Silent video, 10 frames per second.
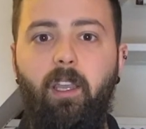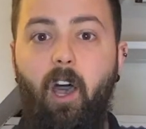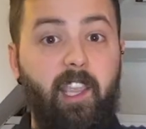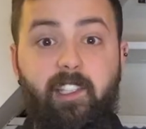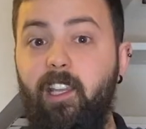
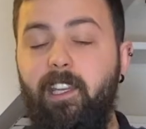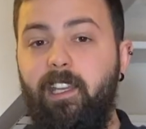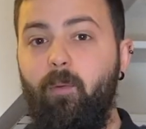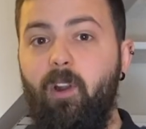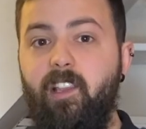I certainly
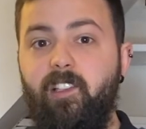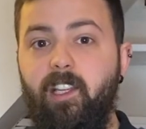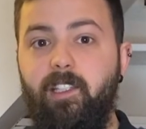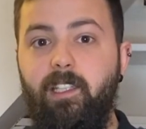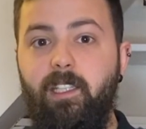did when I
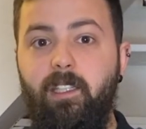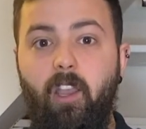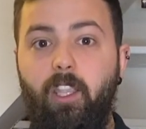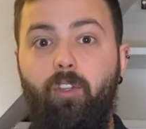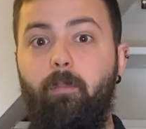started.
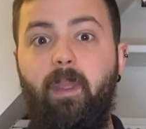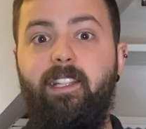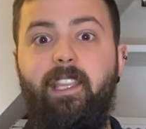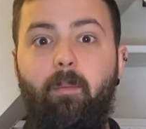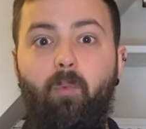I couldn't
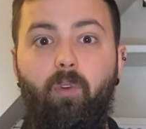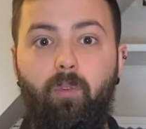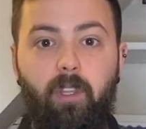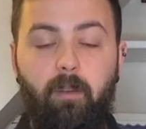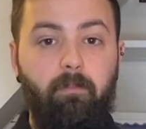meditate more
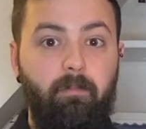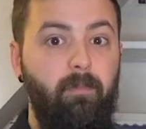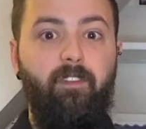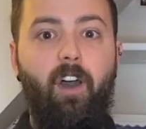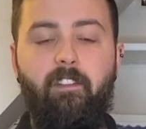than
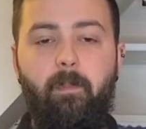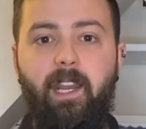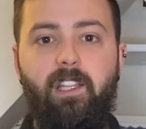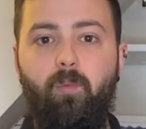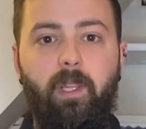5
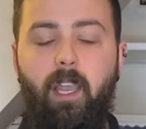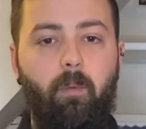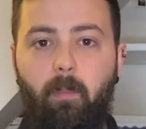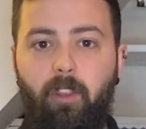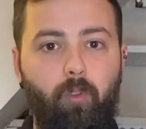minutes without
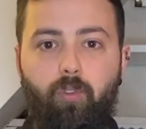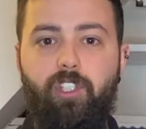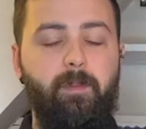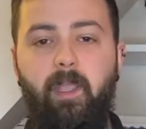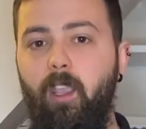my thoughts
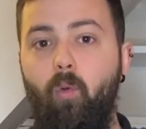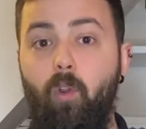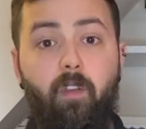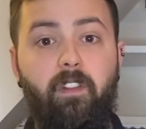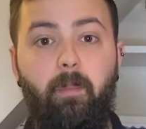just being
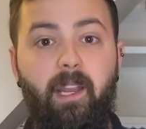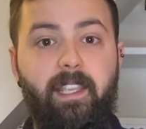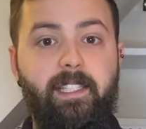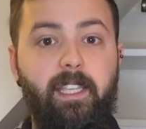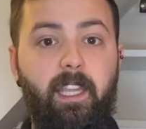all over the
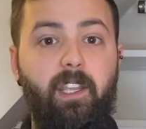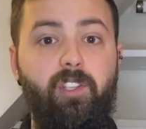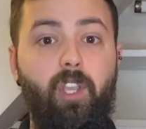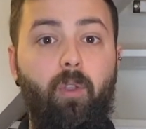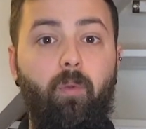place.
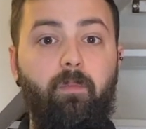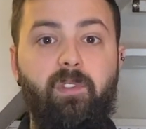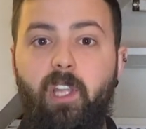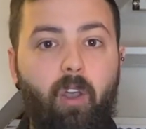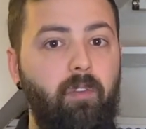So
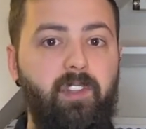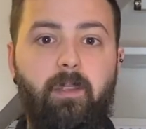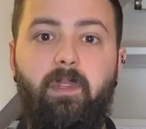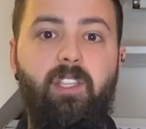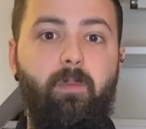start off with
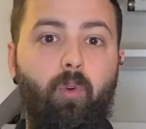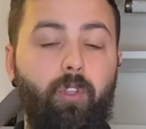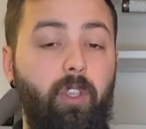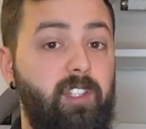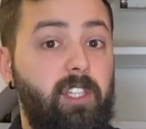something small.
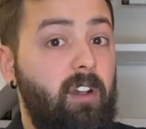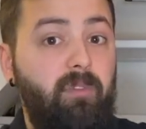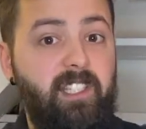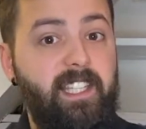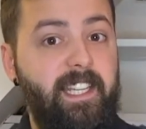You can start off
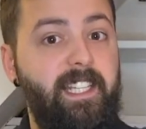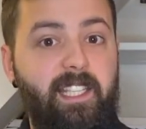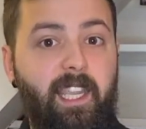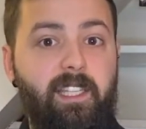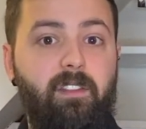with 60
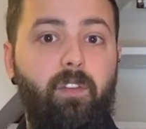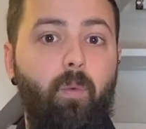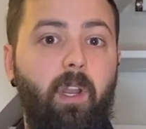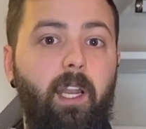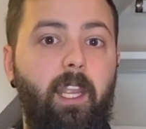seconds if you
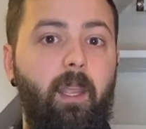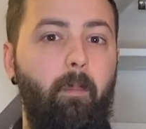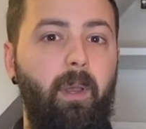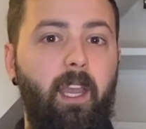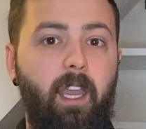want,
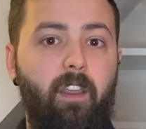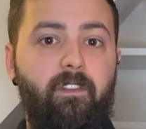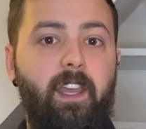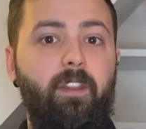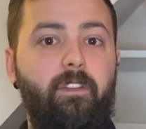but I
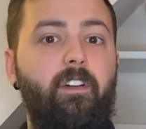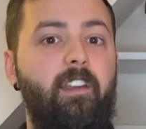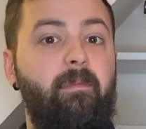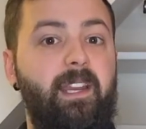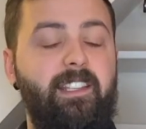found that
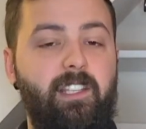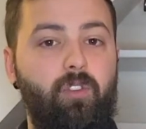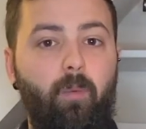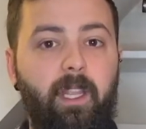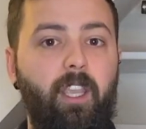5 minutes is
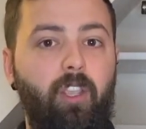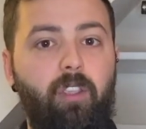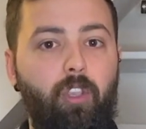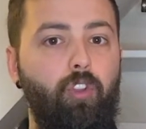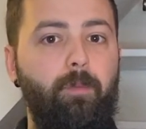normally a
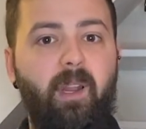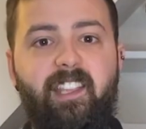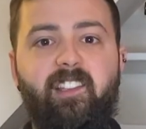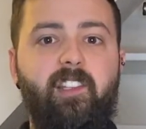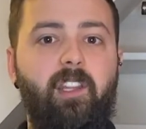good
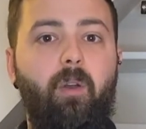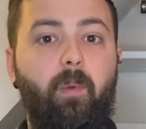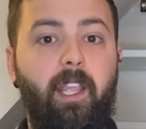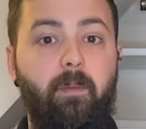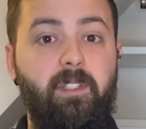place to start
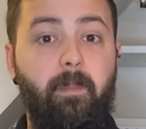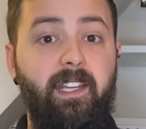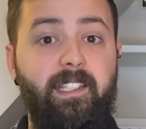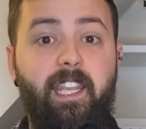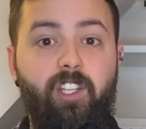when it comes to
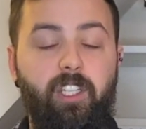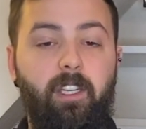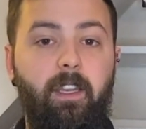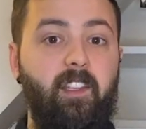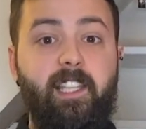
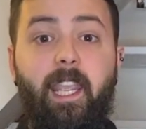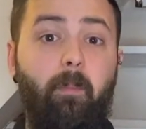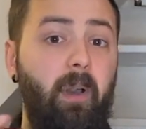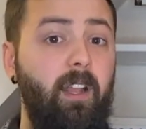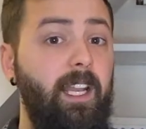meditation. The second
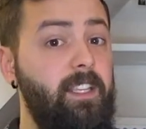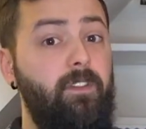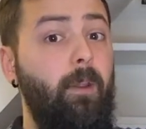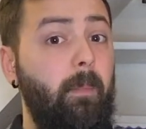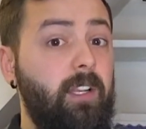part links
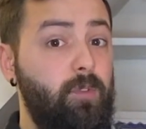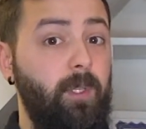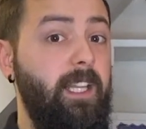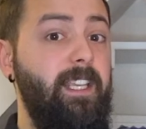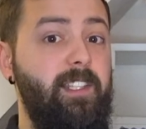very much
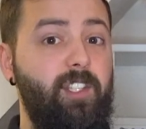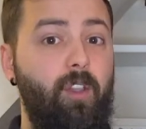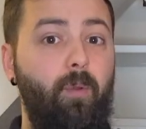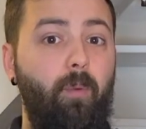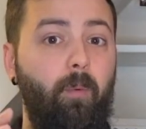with this,
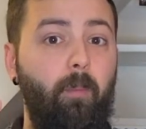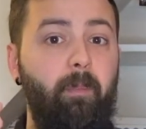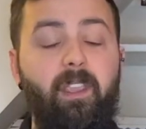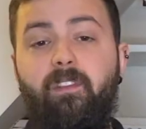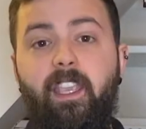so
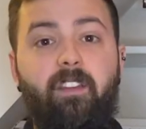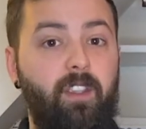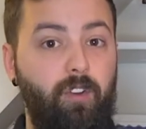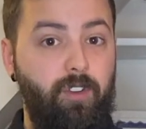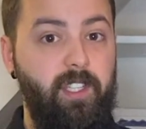be forgiving
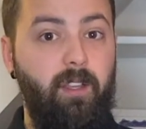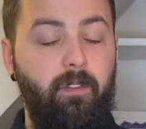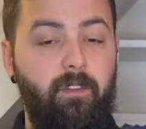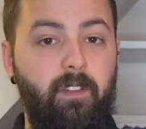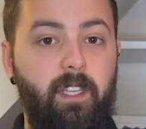on
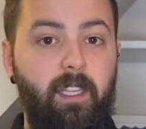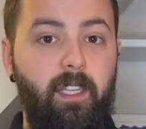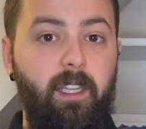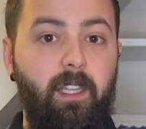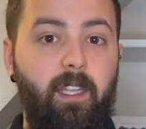yourself.
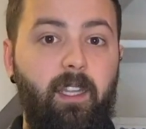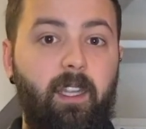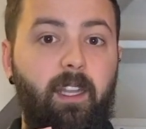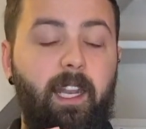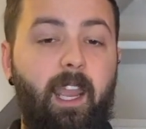
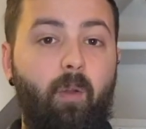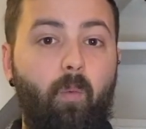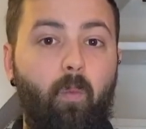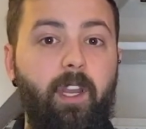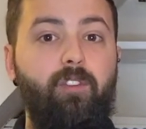Now,
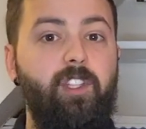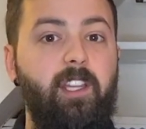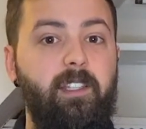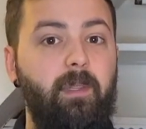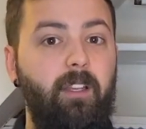when you
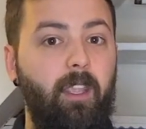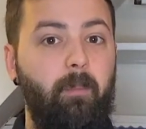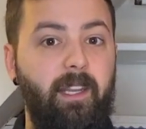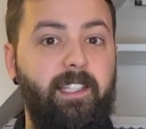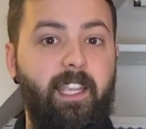start something like
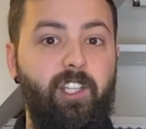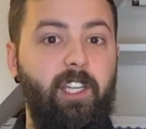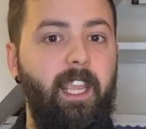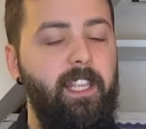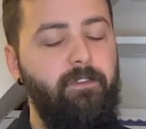meditation,
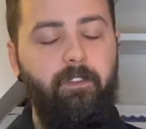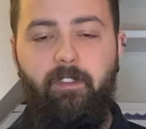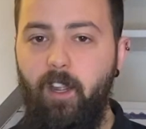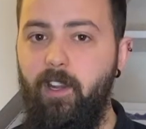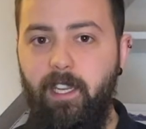it's
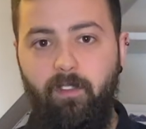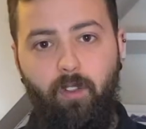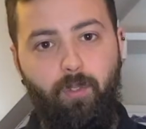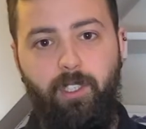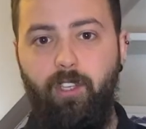very
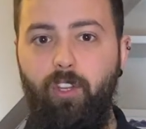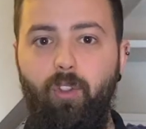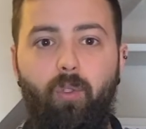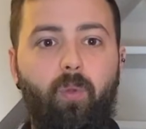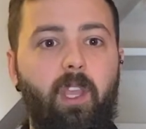difficult to
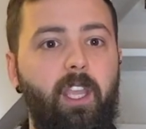do.